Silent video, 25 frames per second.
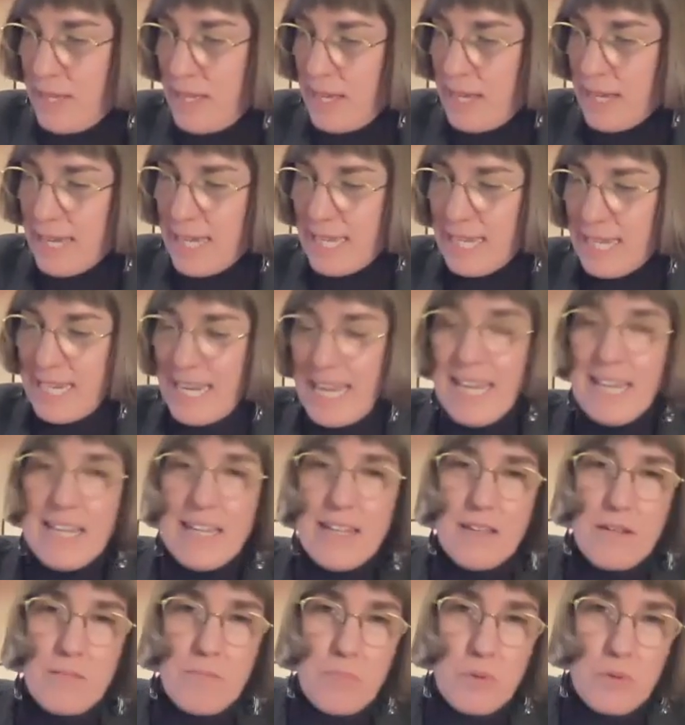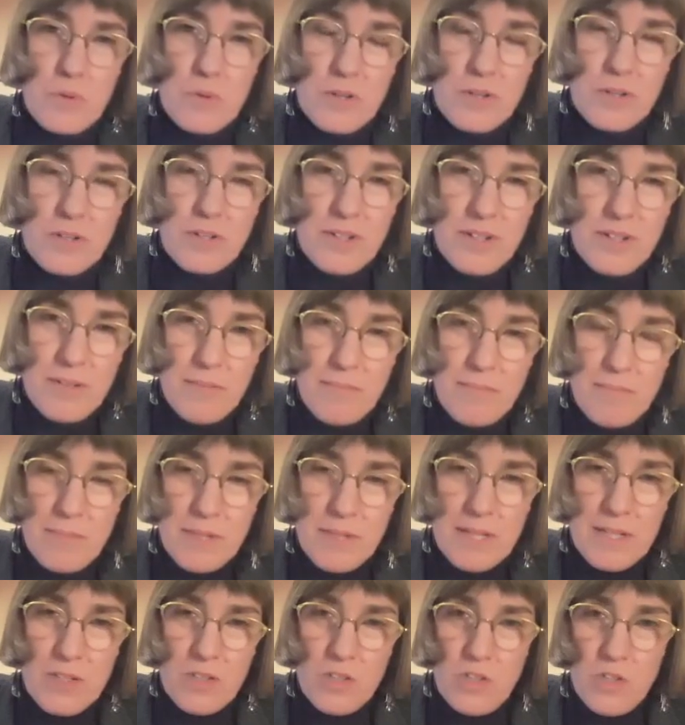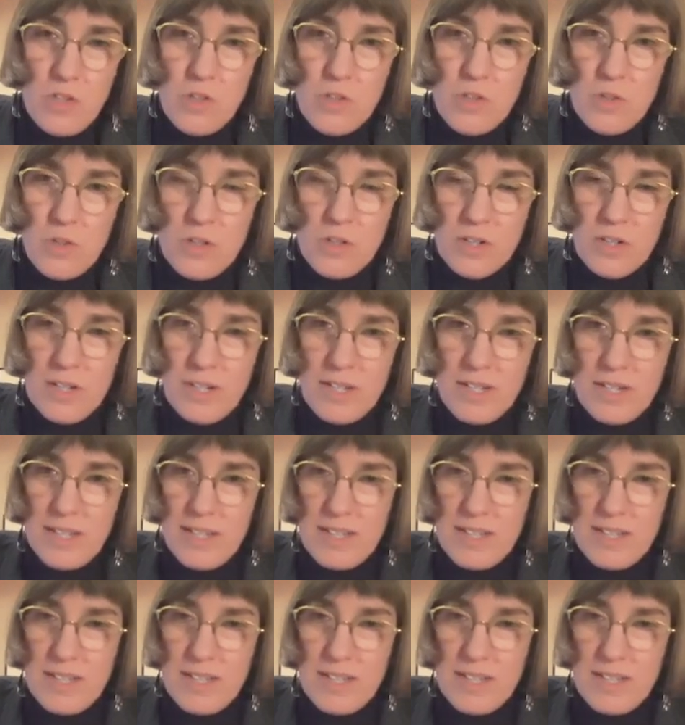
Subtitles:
a Canadian-born but New York